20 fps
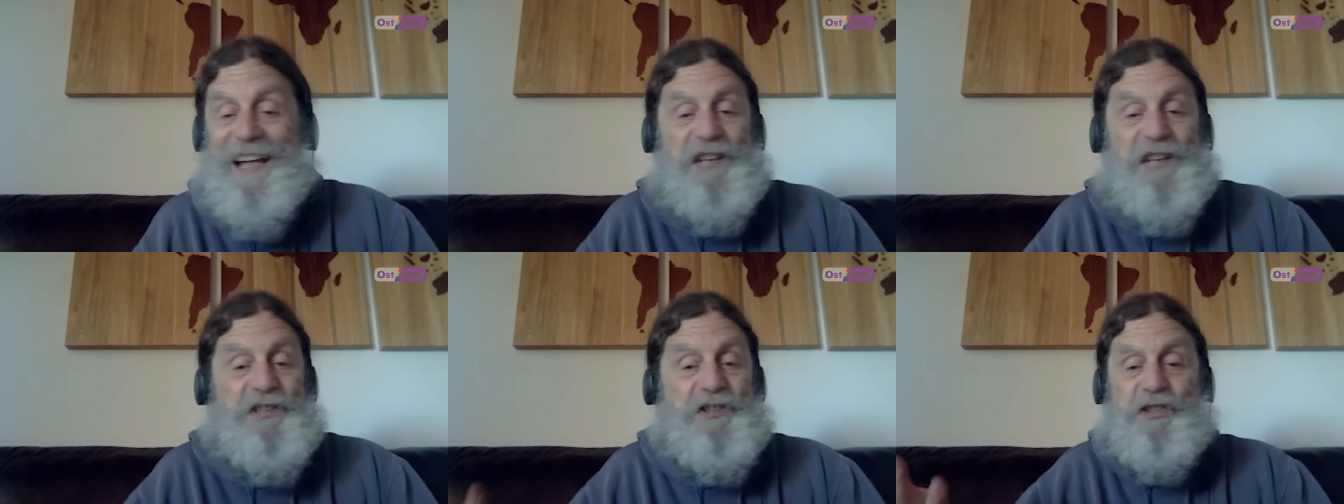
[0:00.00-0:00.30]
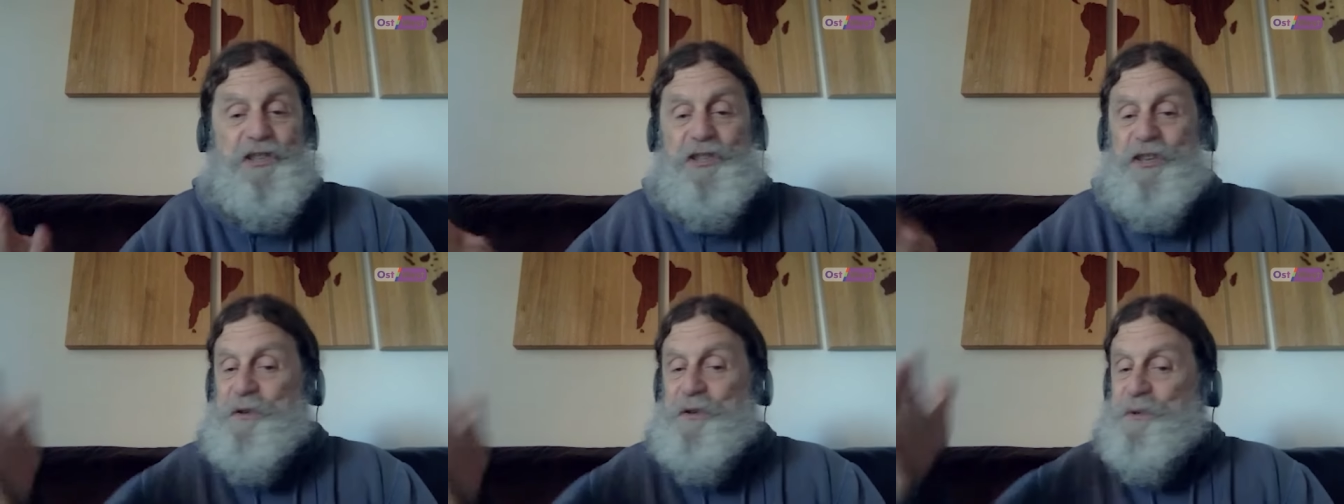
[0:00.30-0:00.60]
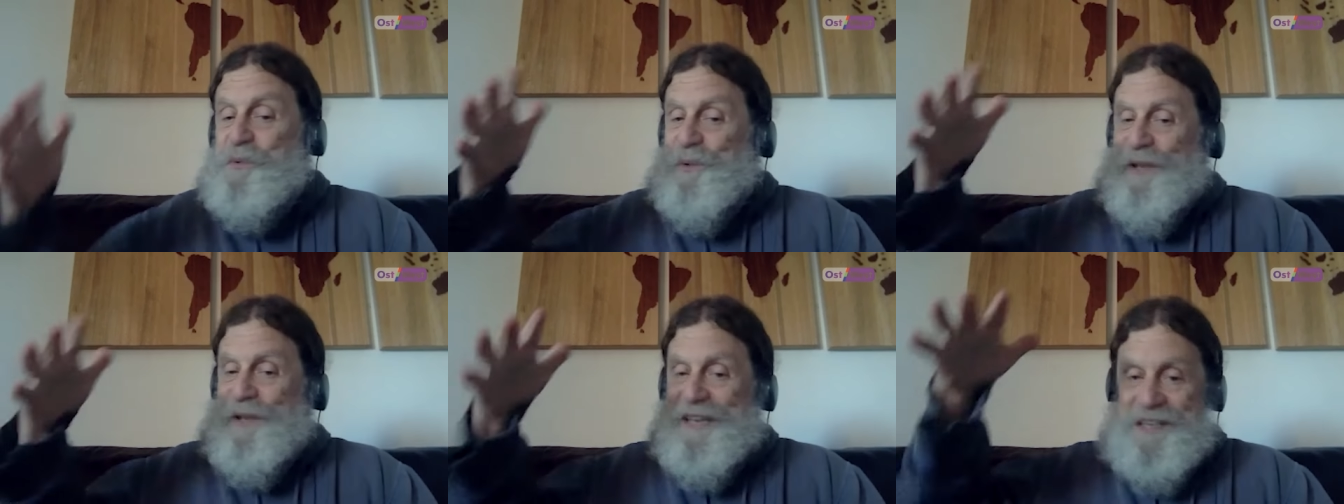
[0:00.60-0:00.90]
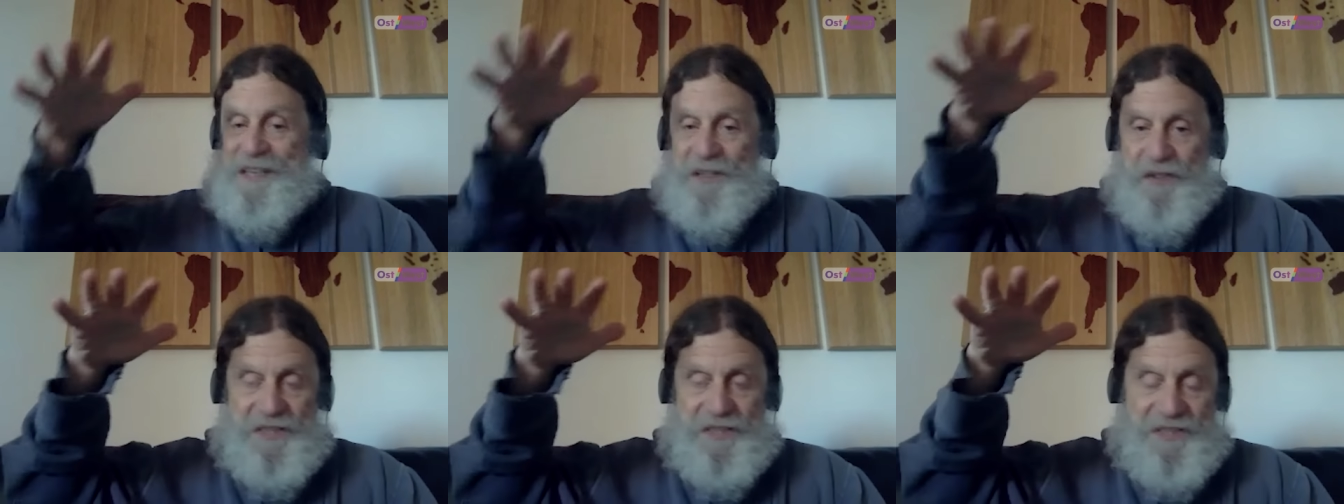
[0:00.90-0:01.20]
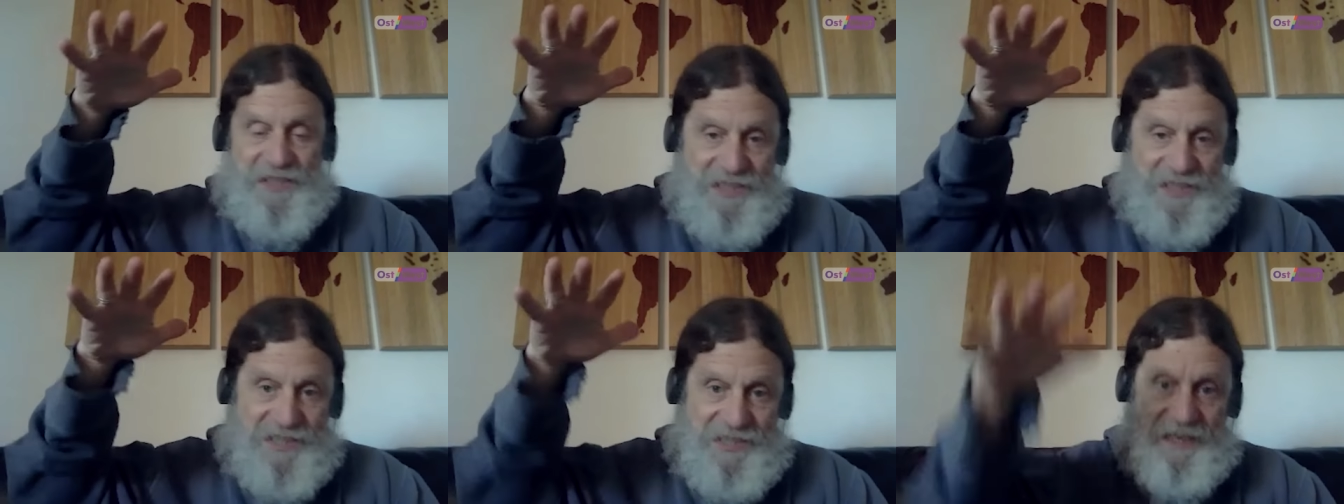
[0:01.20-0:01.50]
So, like
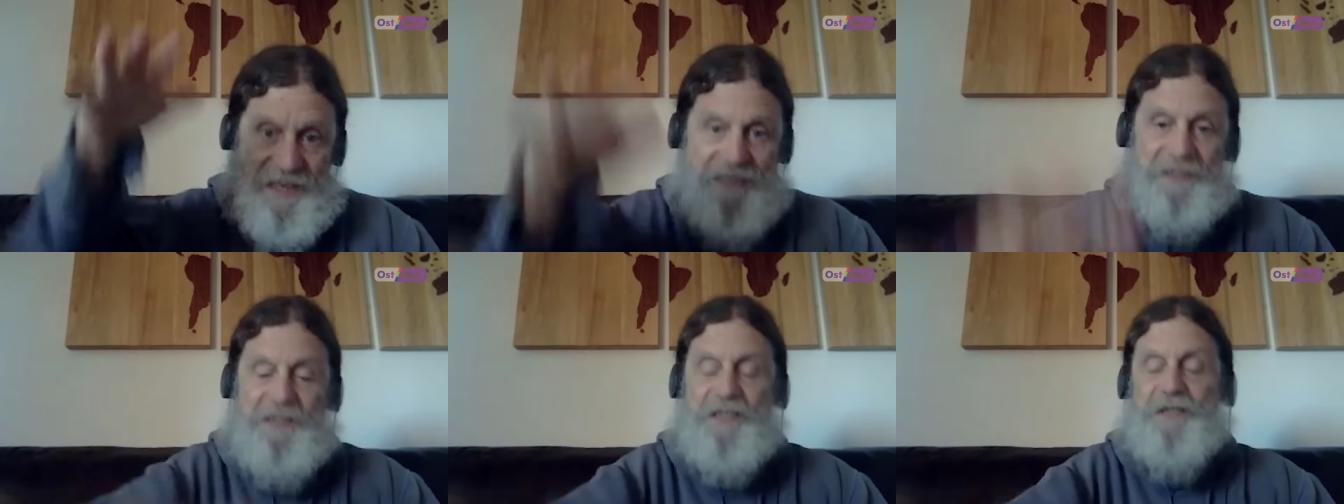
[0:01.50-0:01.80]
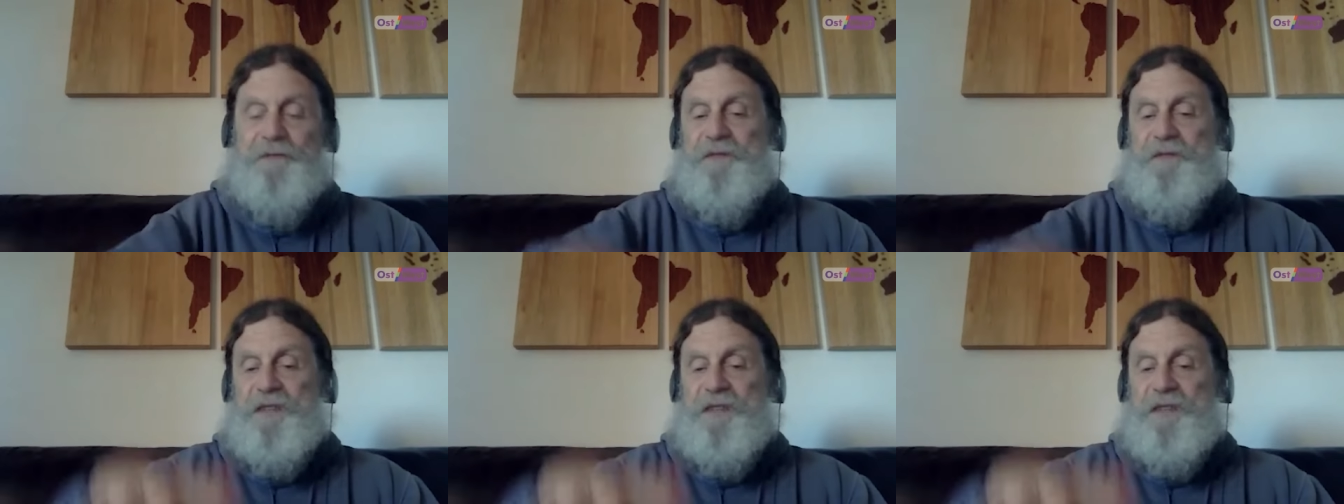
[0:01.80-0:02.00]
this sense of